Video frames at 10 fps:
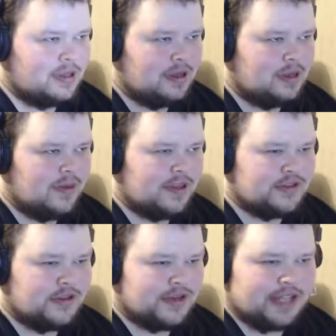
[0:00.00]
way the
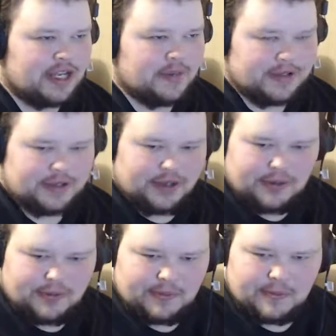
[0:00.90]
story's set up, there's
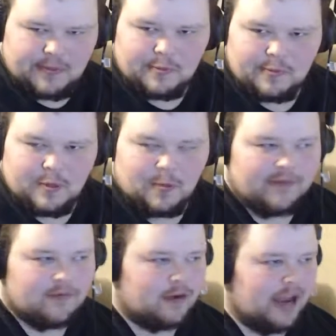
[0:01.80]
no real way
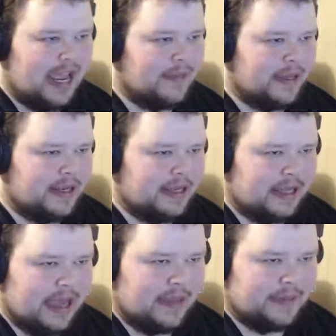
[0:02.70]
for a happy ending to
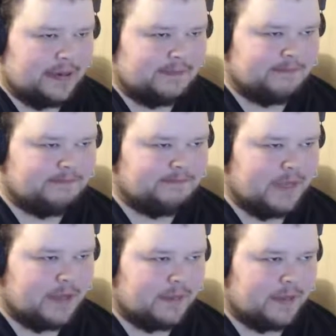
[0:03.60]
happen.
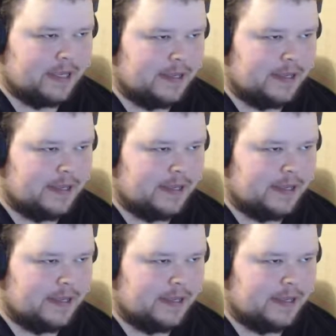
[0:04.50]
I don't think.